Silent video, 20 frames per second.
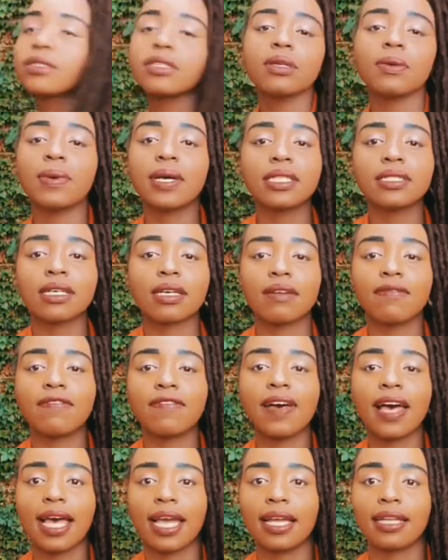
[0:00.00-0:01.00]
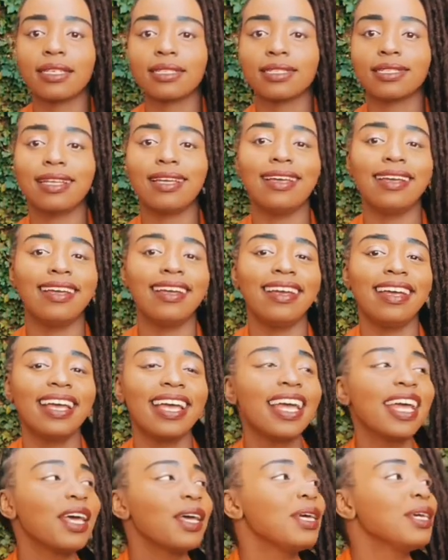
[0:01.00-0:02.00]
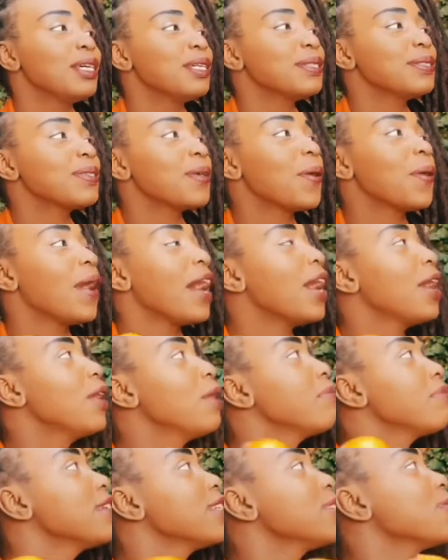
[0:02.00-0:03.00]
the ones I could find. So I hope this